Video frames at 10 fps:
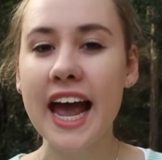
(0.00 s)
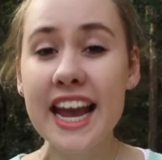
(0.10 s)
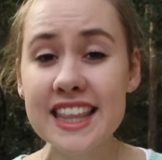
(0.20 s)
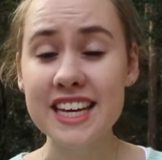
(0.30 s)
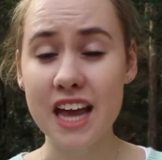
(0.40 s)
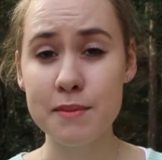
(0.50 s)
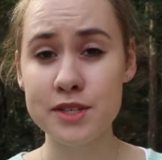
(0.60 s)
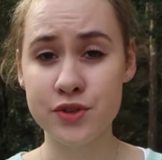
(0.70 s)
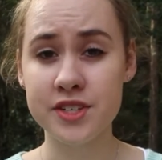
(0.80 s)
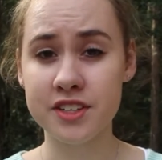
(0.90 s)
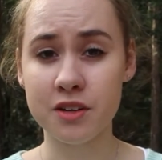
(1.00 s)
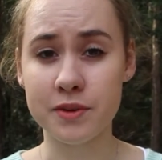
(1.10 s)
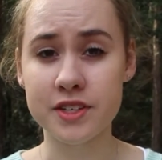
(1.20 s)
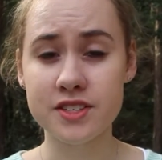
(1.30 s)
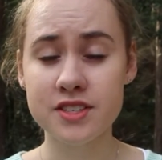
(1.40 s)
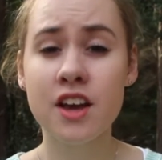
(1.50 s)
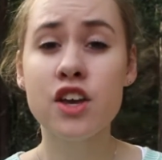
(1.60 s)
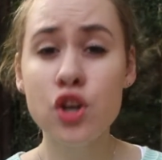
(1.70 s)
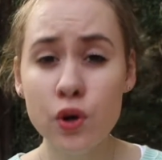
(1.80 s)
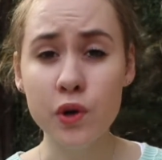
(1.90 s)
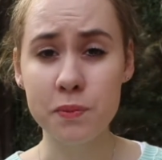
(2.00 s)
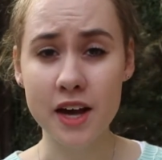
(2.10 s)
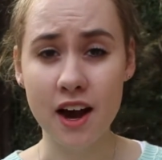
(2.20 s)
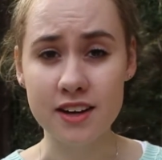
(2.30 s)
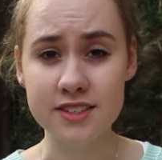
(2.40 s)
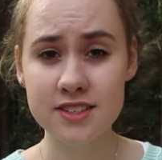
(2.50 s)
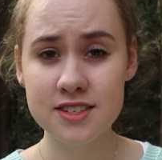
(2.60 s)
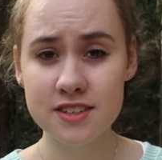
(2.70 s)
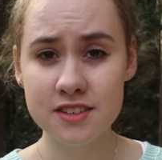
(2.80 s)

In the chemistry syllabus, you could be asked,